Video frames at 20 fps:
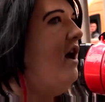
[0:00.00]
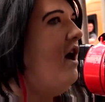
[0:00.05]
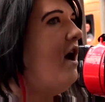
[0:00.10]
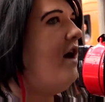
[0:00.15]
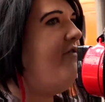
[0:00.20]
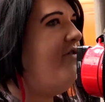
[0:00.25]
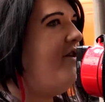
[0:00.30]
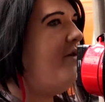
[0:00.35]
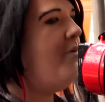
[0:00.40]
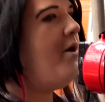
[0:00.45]

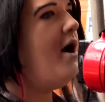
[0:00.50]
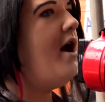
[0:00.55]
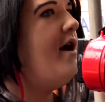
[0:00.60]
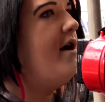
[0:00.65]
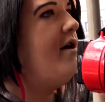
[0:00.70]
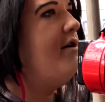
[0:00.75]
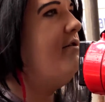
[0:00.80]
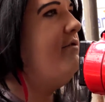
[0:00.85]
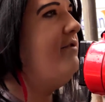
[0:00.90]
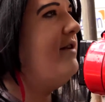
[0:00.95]
of the
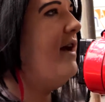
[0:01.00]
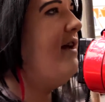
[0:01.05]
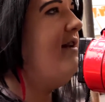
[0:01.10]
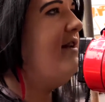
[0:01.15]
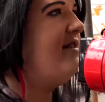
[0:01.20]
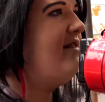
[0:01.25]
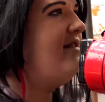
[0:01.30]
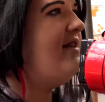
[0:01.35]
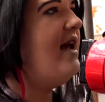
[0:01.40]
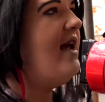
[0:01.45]
world and
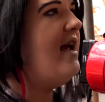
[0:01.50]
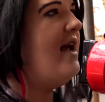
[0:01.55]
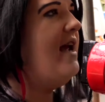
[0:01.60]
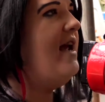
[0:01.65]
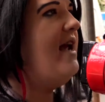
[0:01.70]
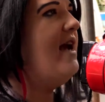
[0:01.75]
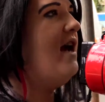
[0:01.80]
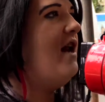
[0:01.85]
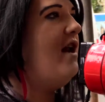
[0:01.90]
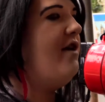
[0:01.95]
the
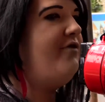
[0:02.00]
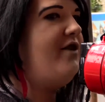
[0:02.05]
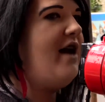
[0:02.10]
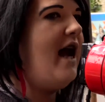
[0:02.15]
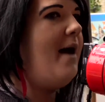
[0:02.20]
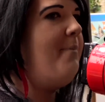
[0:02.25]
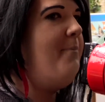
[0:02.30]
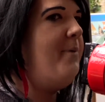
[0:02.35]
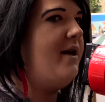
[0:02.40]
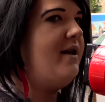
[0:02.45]
city and of
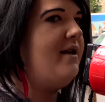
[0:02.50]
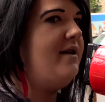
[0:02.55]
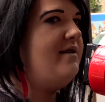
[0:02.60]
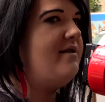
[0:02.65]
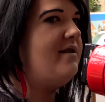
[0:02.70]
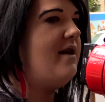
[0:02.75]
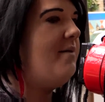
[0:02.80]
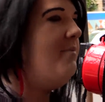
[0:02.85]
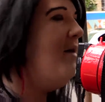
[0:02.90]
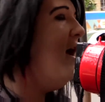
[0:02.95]

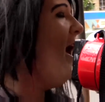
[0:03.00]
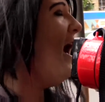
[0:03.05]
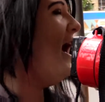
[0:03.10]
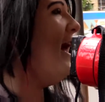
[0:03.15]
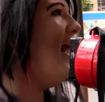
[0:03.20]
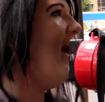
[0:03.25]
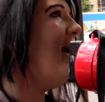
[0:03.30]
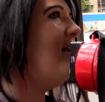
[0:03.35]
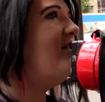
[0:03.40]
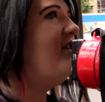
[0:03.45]
capitalism
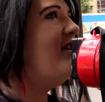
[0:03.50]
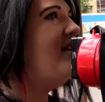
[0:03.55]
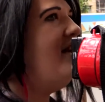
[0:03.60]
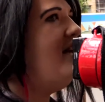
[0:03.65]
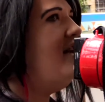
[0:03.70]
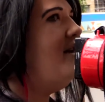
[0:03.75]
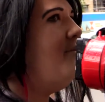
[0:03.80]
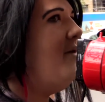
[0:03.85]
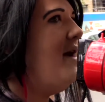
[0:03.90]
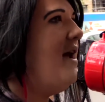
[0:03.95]
and
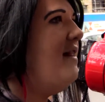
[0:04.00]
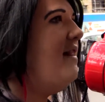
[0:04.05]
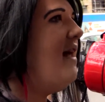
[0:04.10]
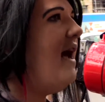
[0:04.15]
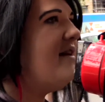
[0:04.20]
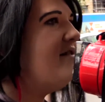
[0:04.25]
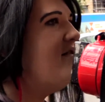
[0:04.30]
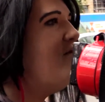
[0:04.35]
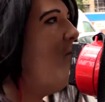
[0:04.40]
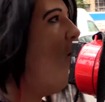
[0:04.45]
actually in a way
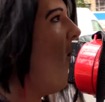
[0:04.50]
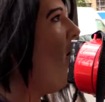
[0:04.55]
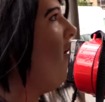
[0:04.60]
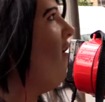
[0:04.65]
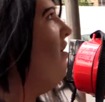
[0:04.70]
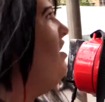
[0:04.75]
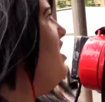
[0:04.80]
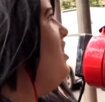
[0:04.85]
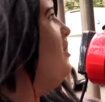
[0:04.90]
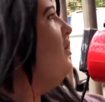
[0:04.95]
that's
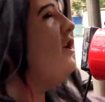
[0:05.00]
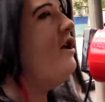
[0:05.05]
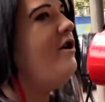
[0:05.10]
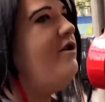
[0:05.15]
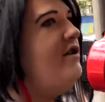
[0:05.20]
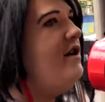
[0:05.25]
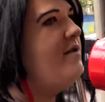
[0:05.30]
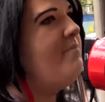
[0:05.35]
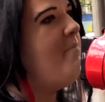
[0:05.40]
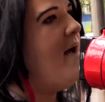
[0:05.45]
what
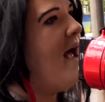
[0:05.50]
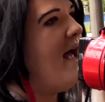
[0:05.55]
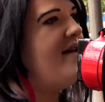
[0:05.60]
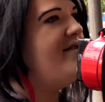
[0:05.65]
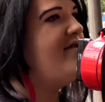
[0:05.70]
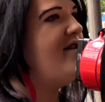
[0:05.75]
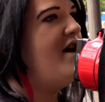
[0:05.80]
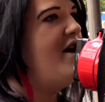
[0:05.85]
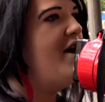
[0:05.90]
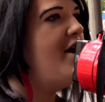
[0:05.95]
London Met
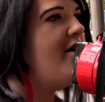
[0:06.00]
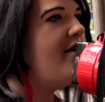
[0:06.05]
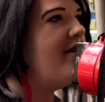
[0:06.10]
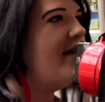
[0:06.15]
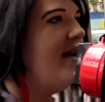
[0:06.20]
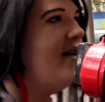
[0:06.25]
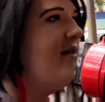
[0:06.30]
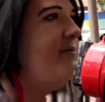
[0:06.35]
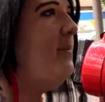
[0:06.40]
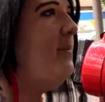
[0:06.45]
as a whole is